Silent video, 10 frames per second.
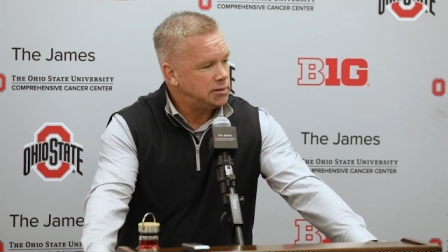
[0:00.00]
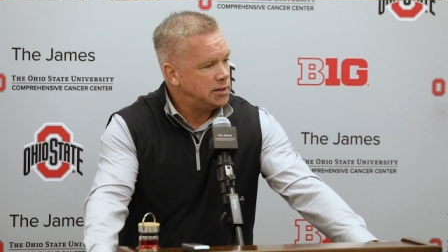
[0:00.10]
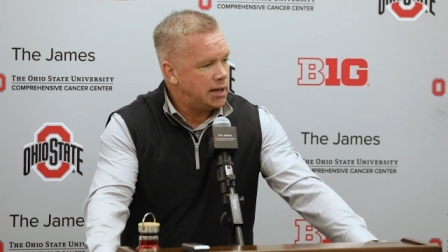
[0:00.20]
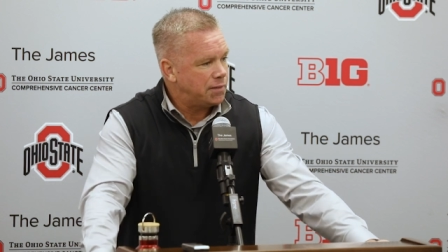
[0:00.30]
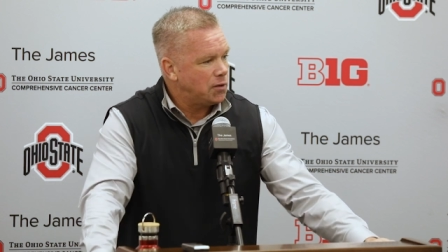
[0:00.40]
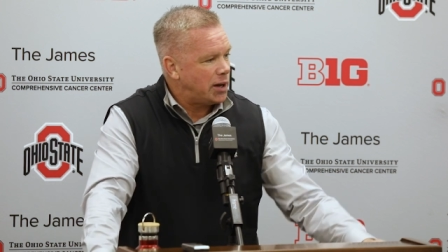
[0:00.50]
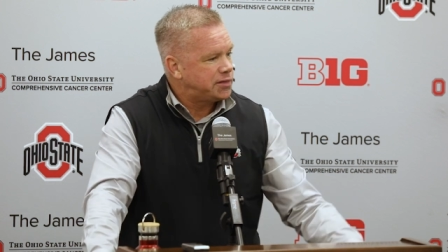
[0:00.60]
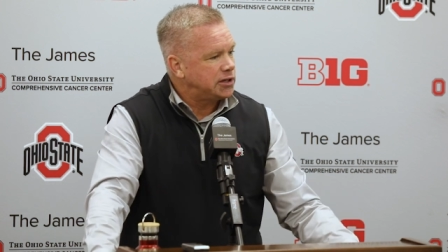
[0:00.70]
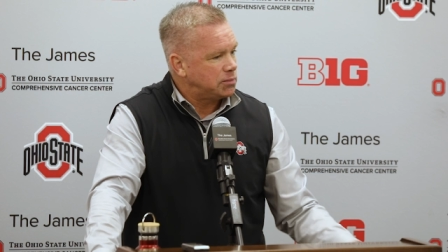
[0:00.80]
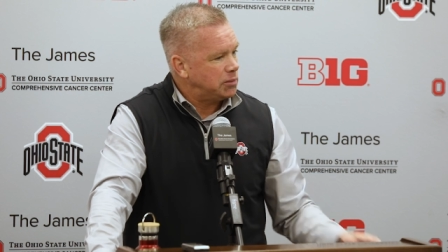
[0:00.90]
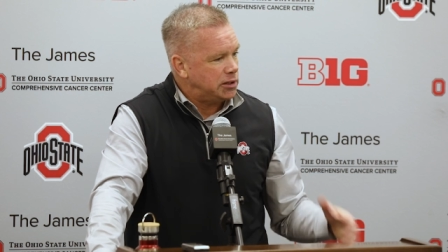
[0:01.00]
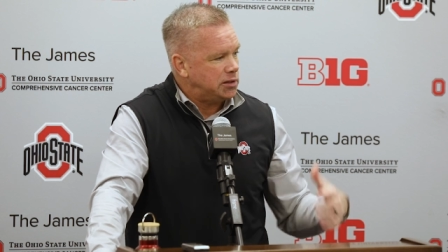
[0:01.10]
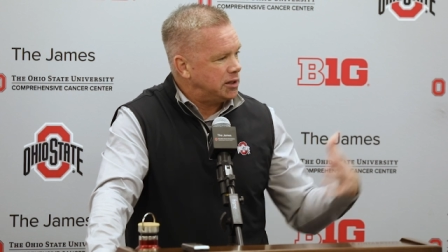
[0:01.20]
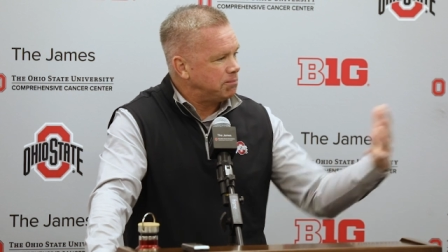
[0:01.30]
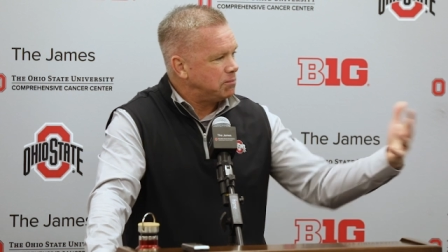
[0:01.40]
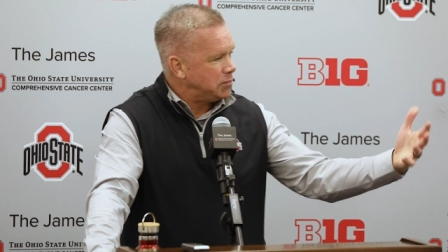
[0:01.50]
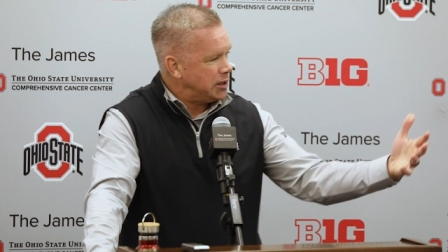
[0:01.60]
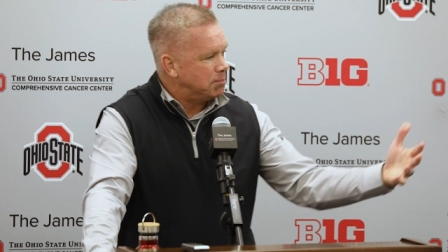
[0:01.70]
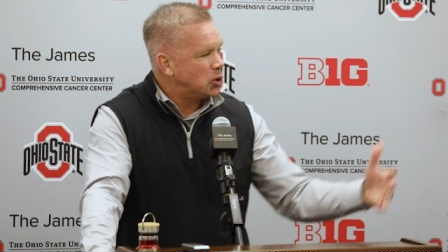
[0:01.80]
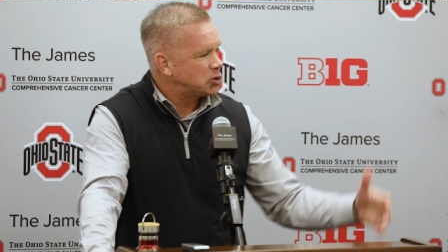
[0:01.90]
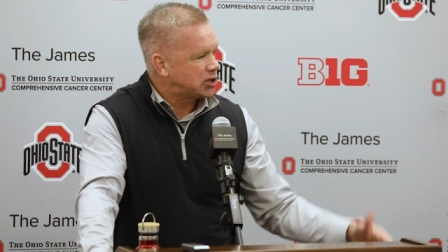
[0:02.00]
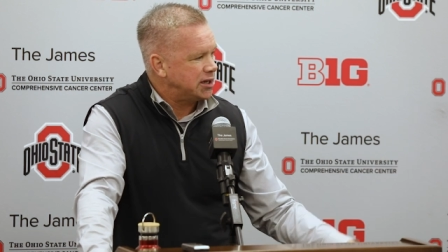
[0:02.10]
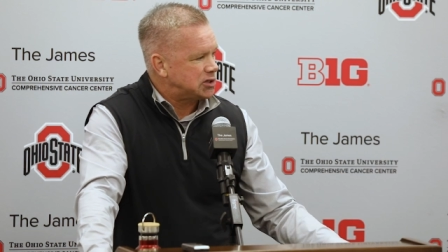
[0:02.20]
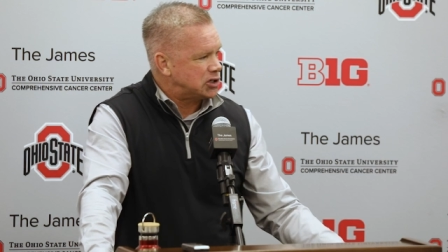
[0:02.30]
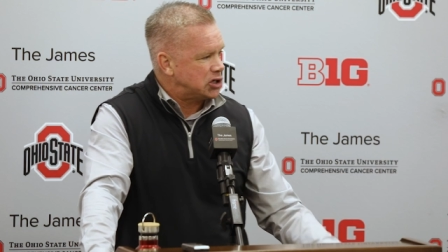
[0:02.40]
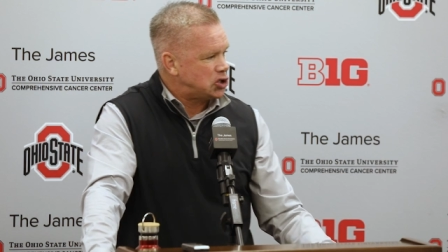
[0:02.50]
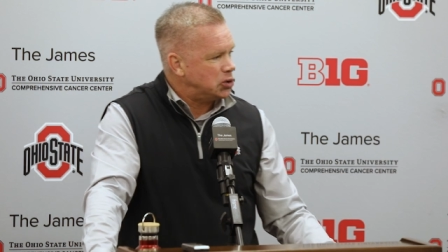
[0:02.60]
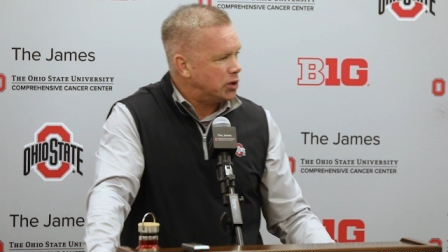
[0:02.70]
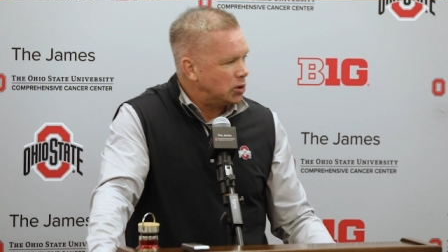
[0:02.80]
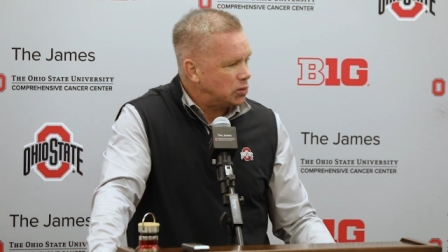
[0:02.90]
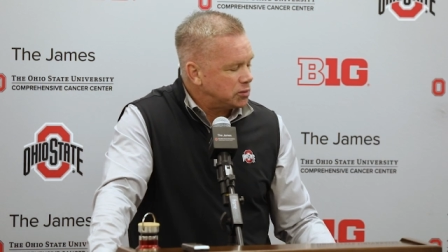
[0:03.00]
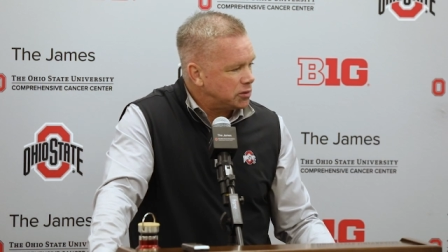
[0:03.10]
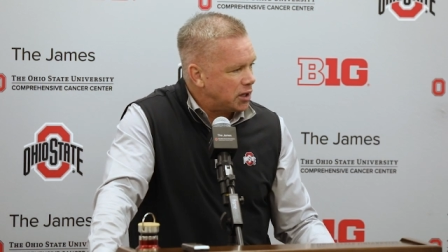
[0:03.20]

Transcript: Yeah, no, I think in, in, in most cases, as you know,